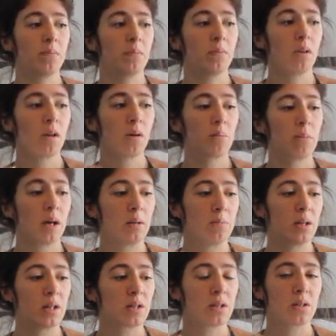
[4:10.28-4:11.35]
There might
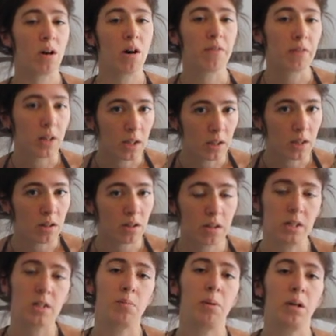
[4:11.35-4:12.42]
be a softening that you're
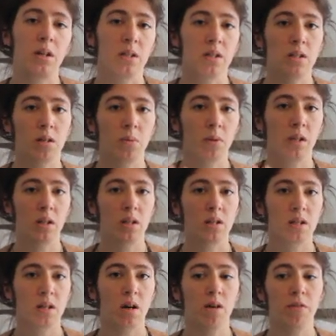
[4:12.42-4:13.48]
experiencing within the
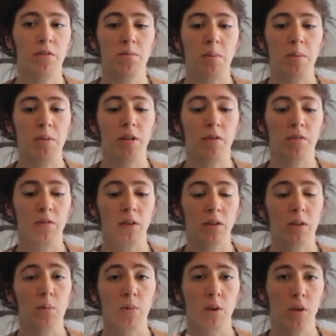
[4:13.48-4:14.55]
self. Maybe you're
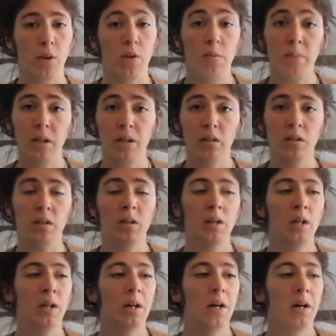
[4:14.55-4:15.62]
feeling more open.
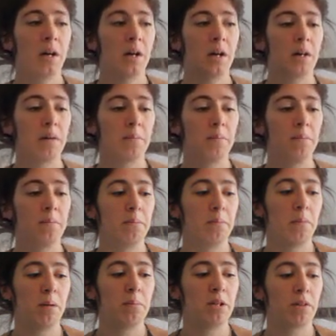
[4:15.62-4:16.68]

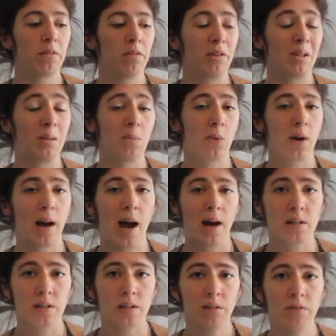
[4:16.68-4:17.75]
Maybe you're feeling more
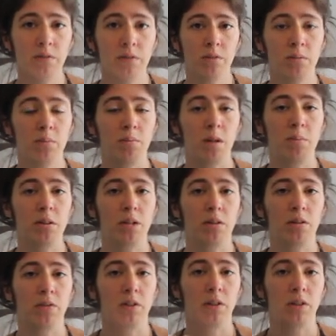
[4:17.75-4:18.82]
active. Maybe
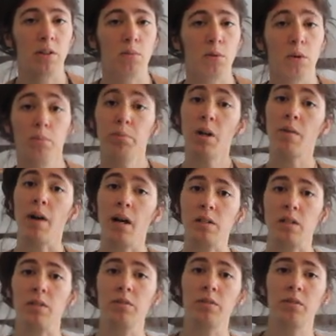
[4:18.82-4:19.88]
you're feeling more
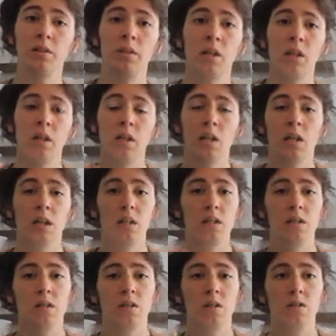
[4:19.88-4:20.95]
proactive
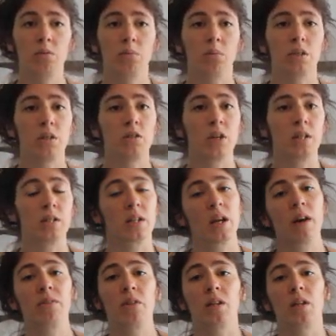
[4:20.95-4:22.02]
into really chasing
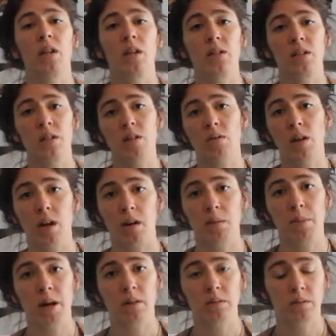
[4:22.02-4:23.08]
after the things that you care
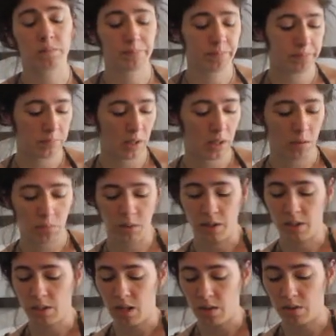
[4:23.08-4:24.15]
about and that really
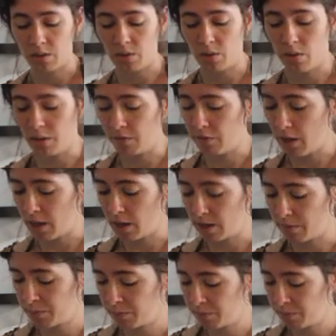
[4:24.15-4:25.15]
set your soul on fire.